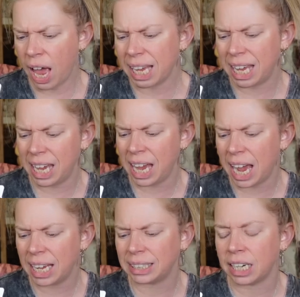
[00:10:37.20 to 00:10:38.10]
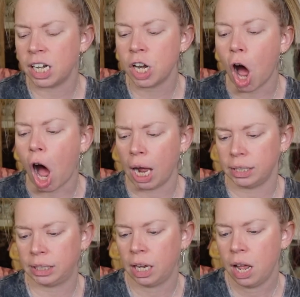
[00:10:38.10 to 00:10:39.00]
He is
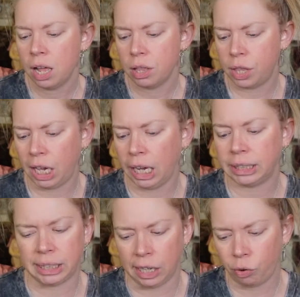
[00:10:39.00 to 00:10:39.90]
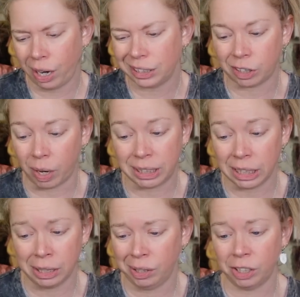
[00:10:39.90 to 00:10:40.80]
not the secret, so I
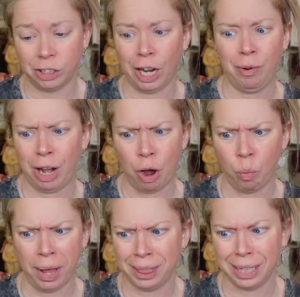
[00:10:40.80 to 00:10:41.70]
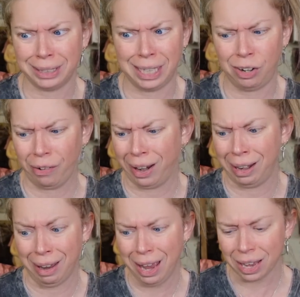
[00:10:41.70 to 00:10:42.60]
still don't know what the secret
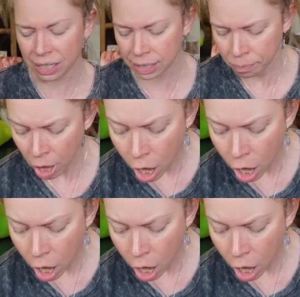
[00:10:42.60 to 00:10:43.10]
is.